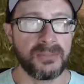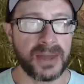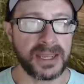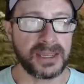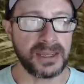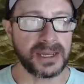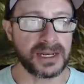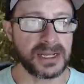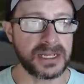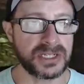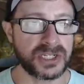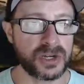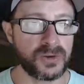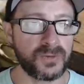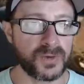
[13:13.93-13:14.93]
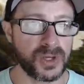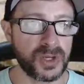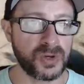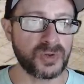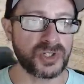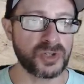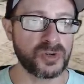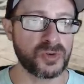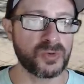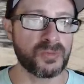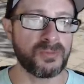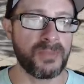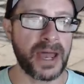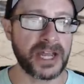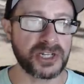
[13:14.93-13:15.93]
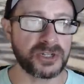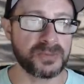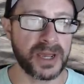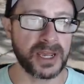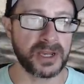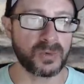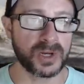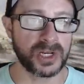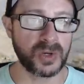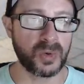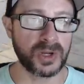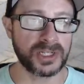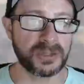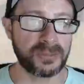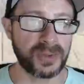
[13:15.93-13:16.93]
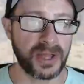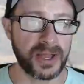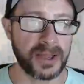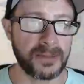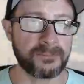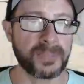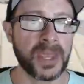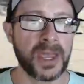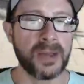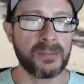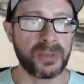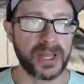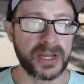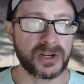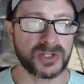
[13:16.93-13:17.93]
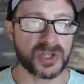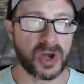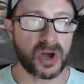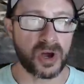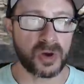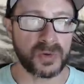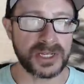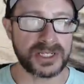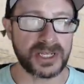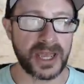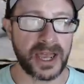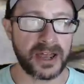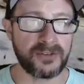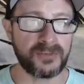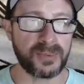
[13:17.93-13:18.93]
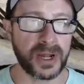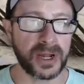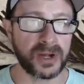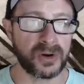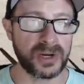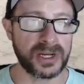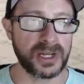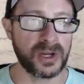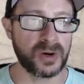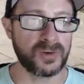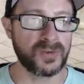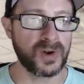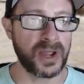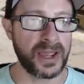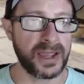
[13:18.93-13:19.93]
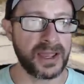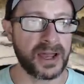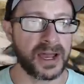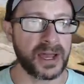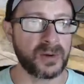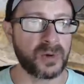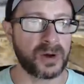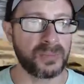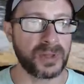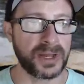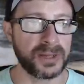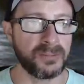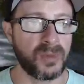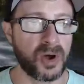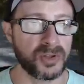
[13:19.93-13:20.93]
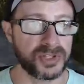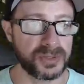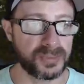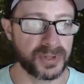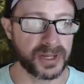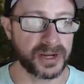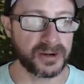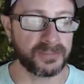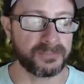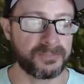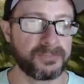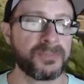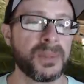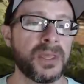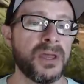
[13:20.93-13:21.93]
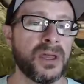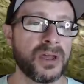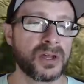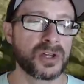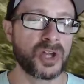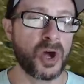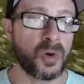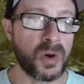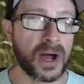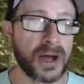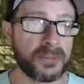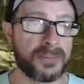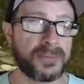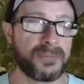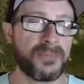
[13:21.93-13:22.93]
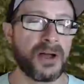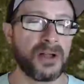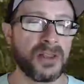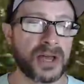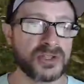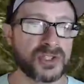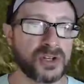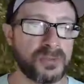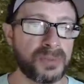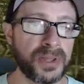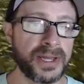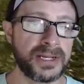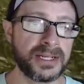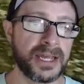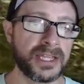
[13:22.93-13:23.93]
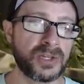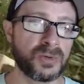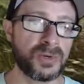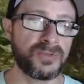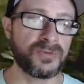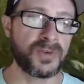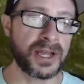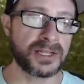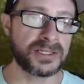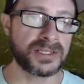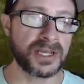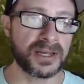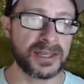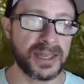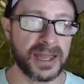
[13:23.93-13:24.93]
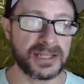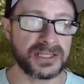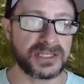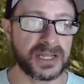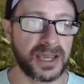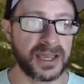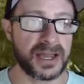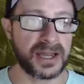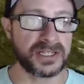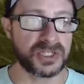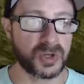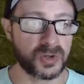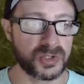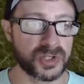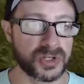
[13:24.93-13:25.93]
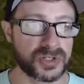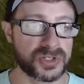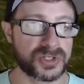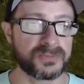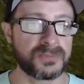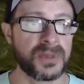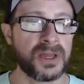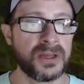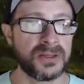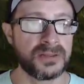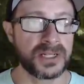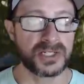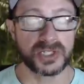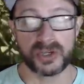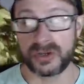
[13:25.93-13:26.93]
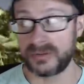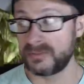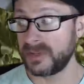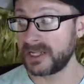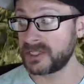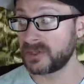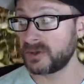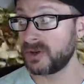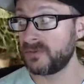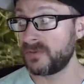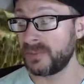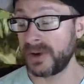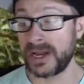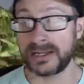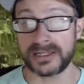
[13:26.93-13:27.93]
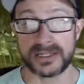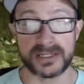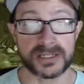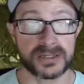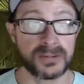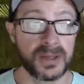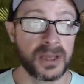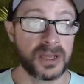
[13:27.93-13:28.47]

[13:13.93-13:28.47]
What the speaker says: making it easier for you to matchmake when you want to play. Players always have priority over AI while playing multiplayer. Co-op allows you to play together with friends against AI soldiers. That's good for practice.